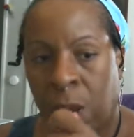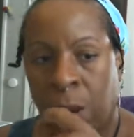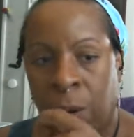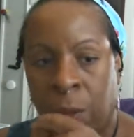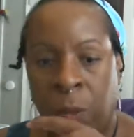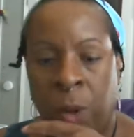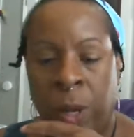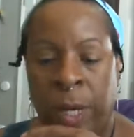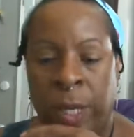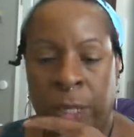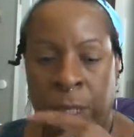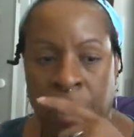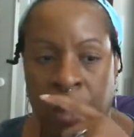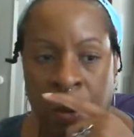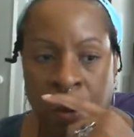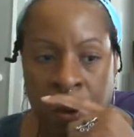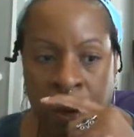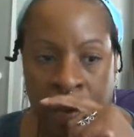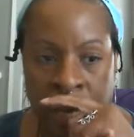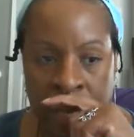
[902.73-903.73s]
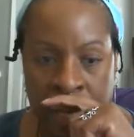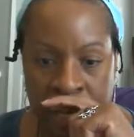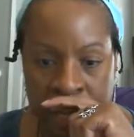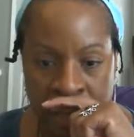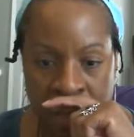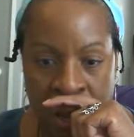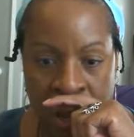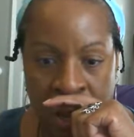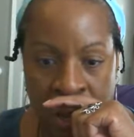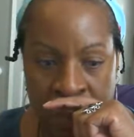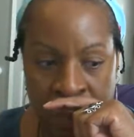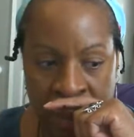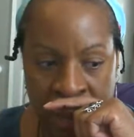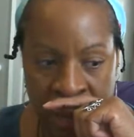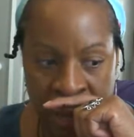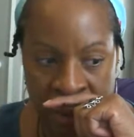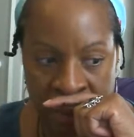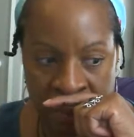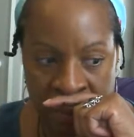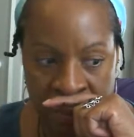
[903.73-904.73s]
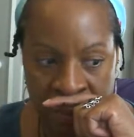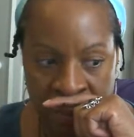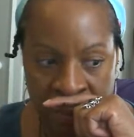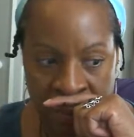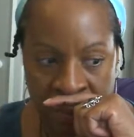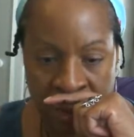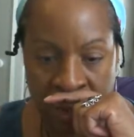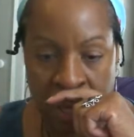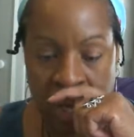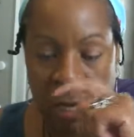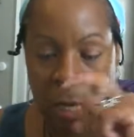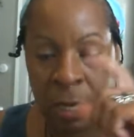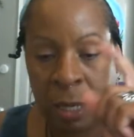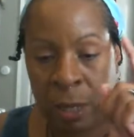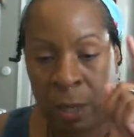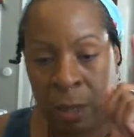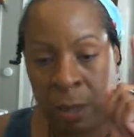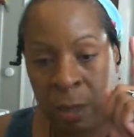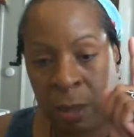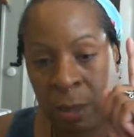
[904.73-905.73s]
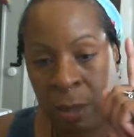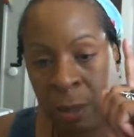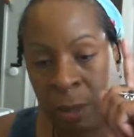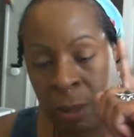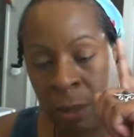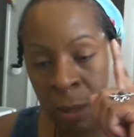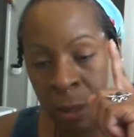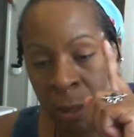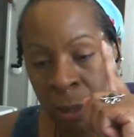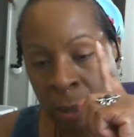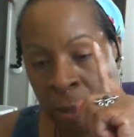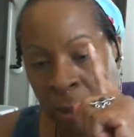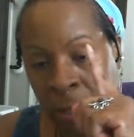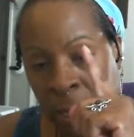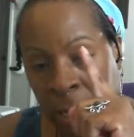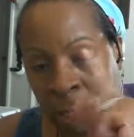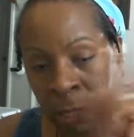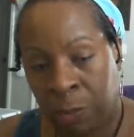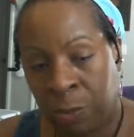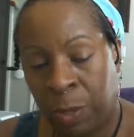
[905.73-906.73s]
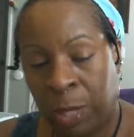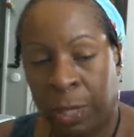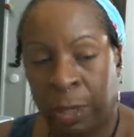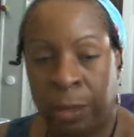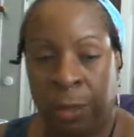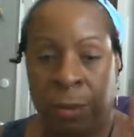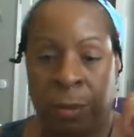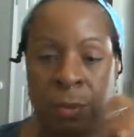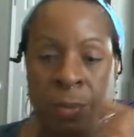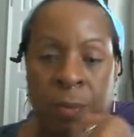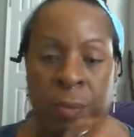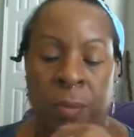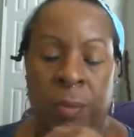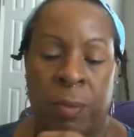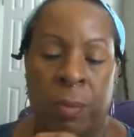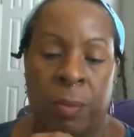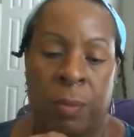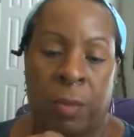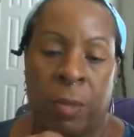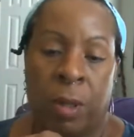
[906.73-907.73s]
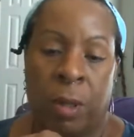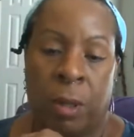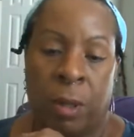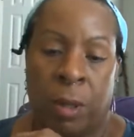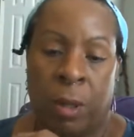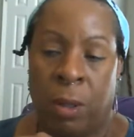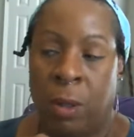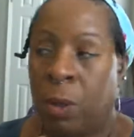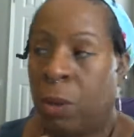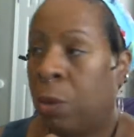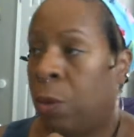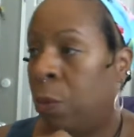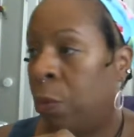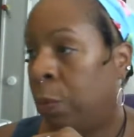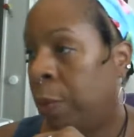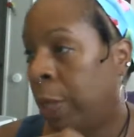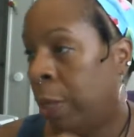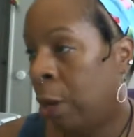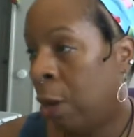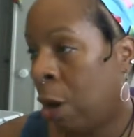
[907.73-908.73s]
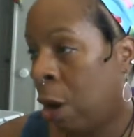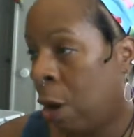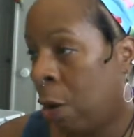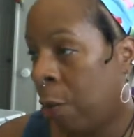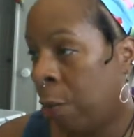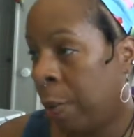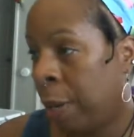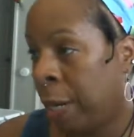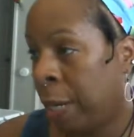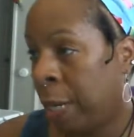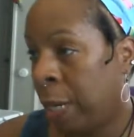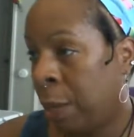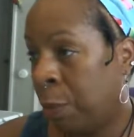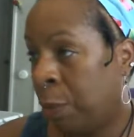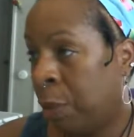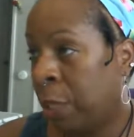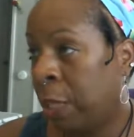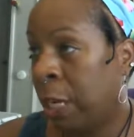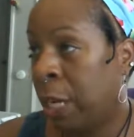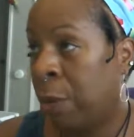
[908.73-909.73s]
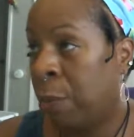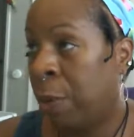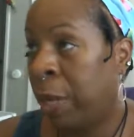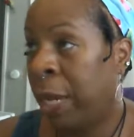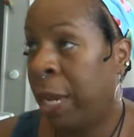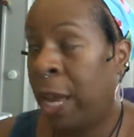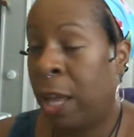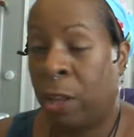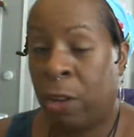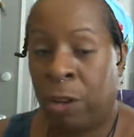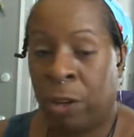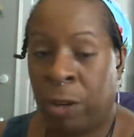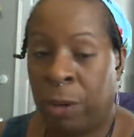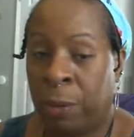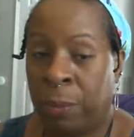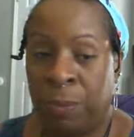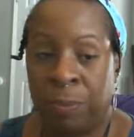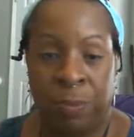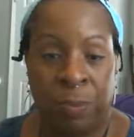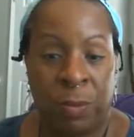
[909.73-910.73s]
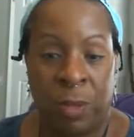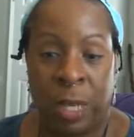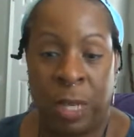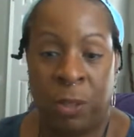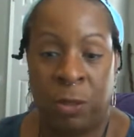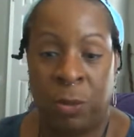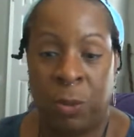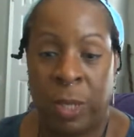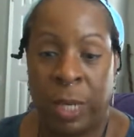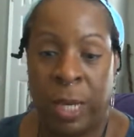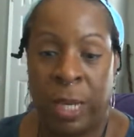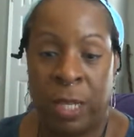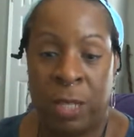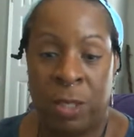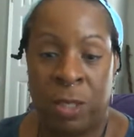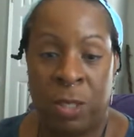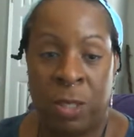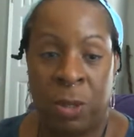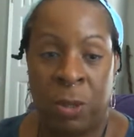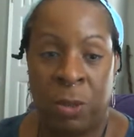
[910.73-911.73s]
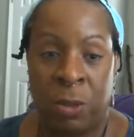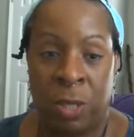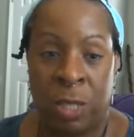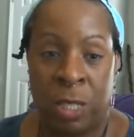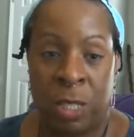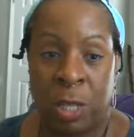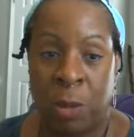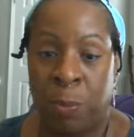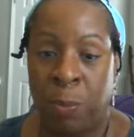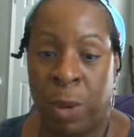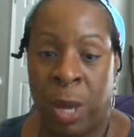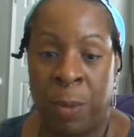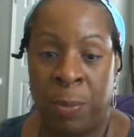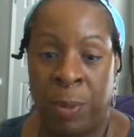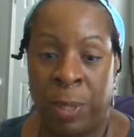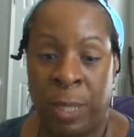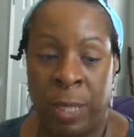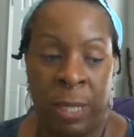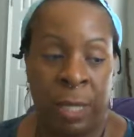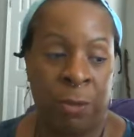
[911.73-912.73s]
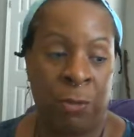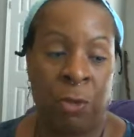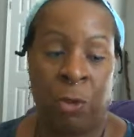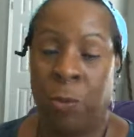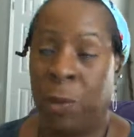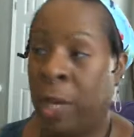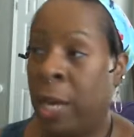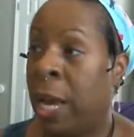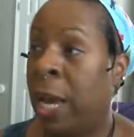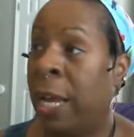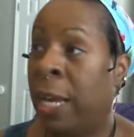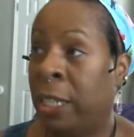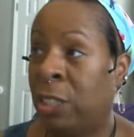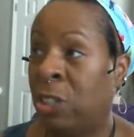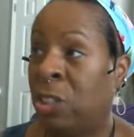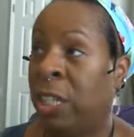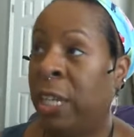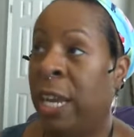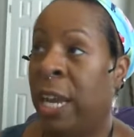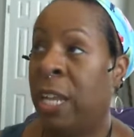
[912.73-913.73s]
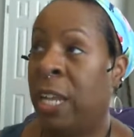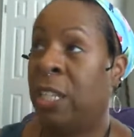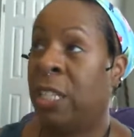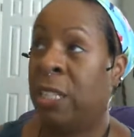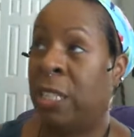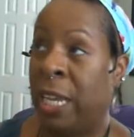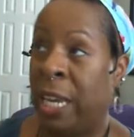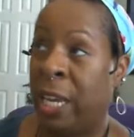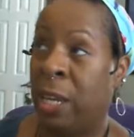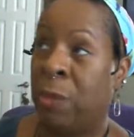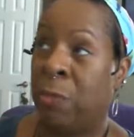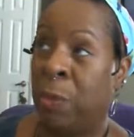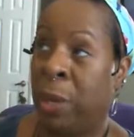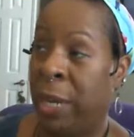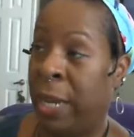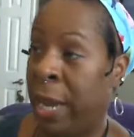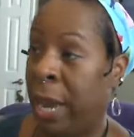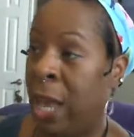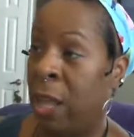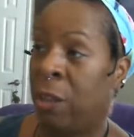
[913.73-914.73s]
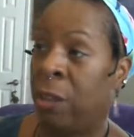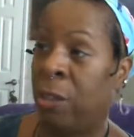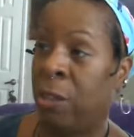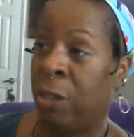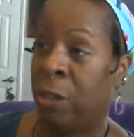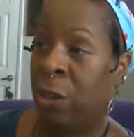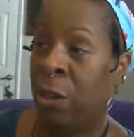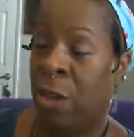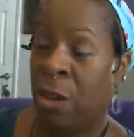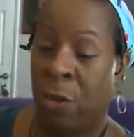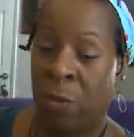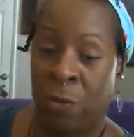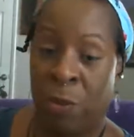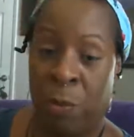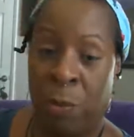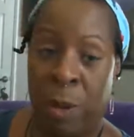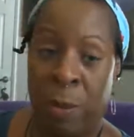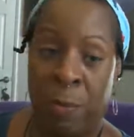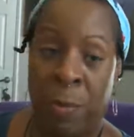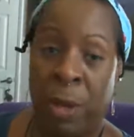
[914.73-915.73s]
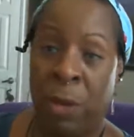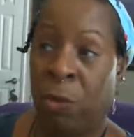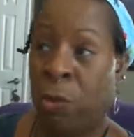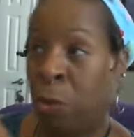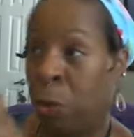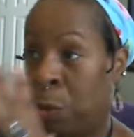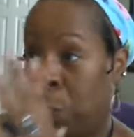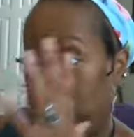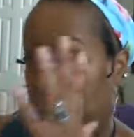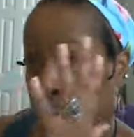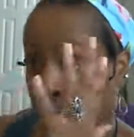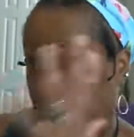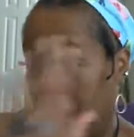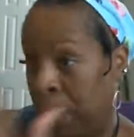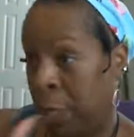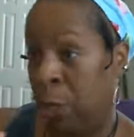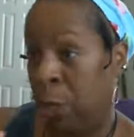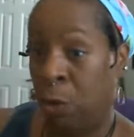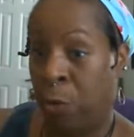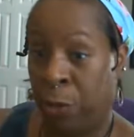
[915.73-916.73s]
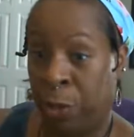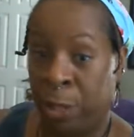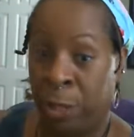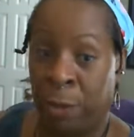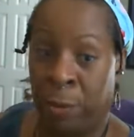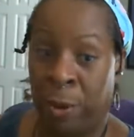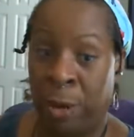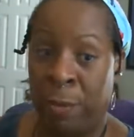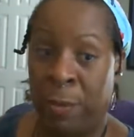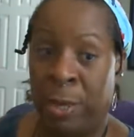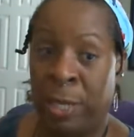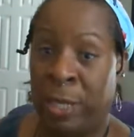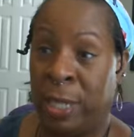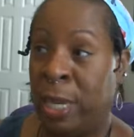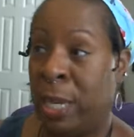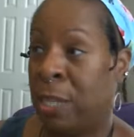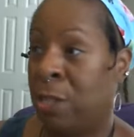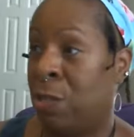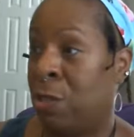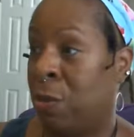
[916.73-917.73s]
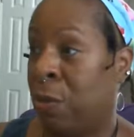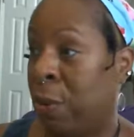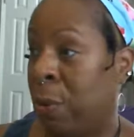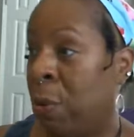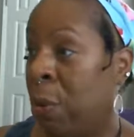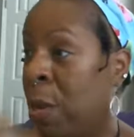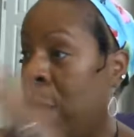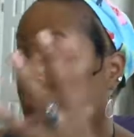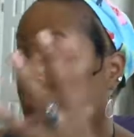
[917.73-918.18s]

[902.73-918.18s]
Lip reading: I wanted to go in and talk about next month. We are already, I'm looking at my calendar, things were getting so discombobulated for me. I actually had to take my calendar from my bedroom and put it over here by my desk so